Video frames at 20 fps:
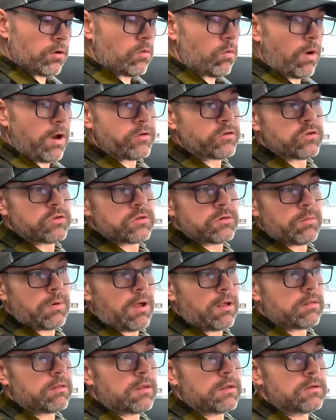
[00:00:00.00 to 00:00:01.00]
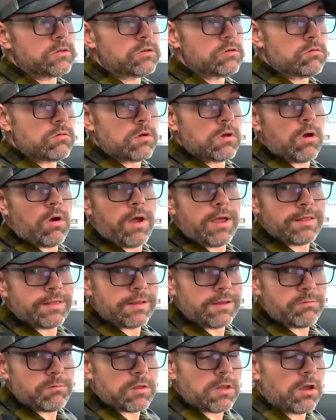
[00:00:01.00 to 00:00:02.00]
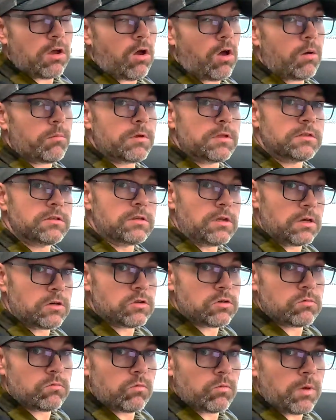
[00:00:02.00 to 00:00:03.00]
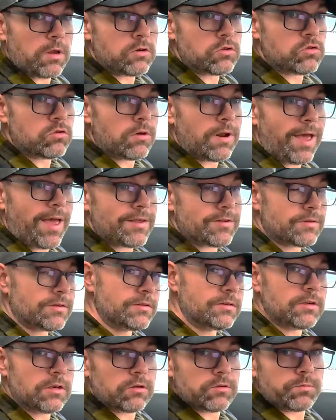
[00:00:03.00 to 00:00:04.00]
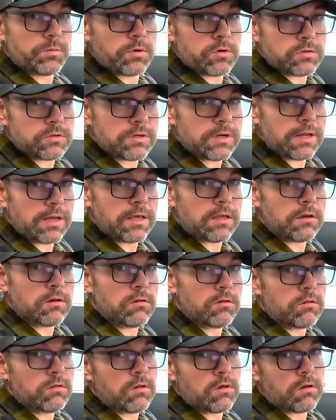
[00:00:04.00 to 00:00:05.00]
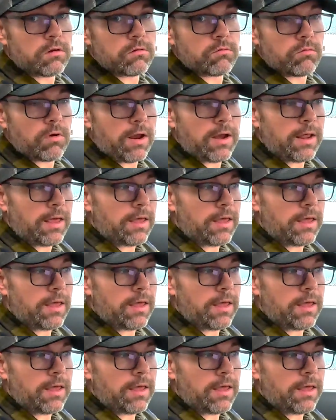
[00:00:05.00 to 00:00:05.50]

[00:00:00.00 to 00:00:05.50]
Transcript: questions about this, you can go ahead and leave them in the comment section. We'll make sure to ask a salesperson and get you the right